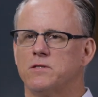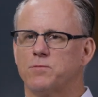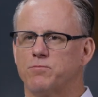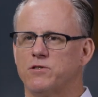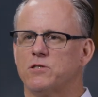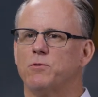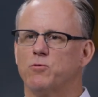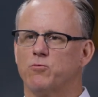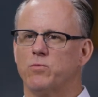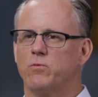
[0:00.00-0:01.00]
this
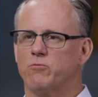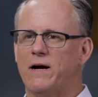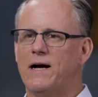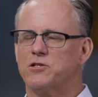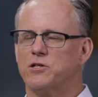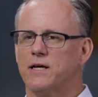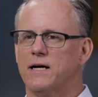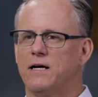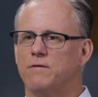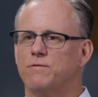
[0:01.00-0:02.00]
principal
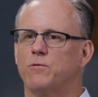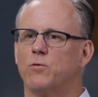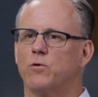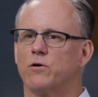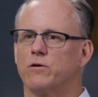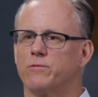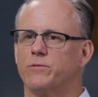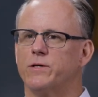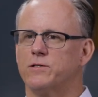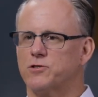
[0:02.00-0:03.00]
rationale for
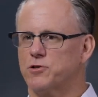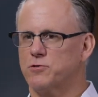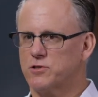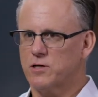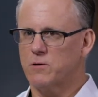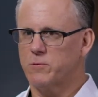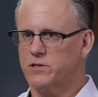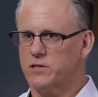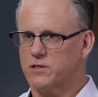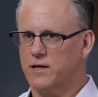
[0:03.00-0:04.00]
the insurance cut we
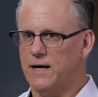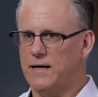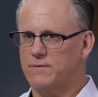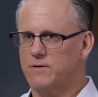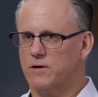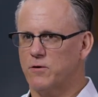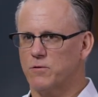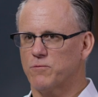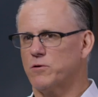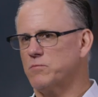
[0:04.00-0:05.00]
just got,
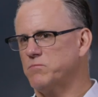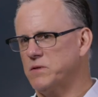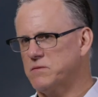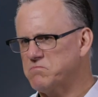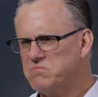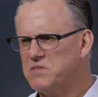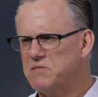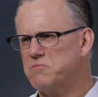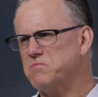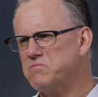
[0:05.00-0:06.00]
or for, and,
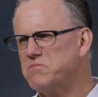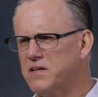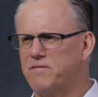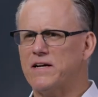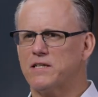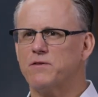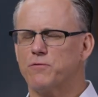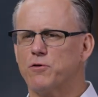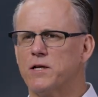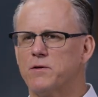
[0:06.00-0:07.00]
and effectively
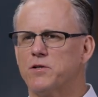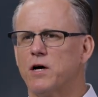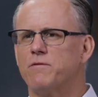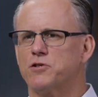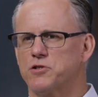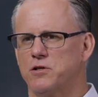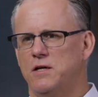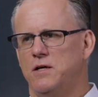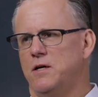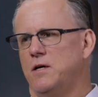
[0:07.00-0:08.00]
for any dovish
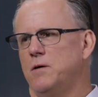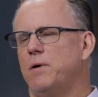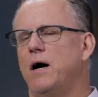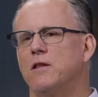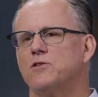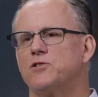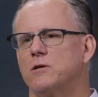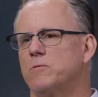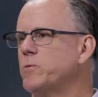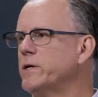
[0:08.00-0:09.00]

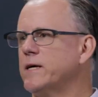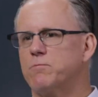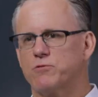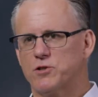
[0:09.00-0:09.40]
policy we get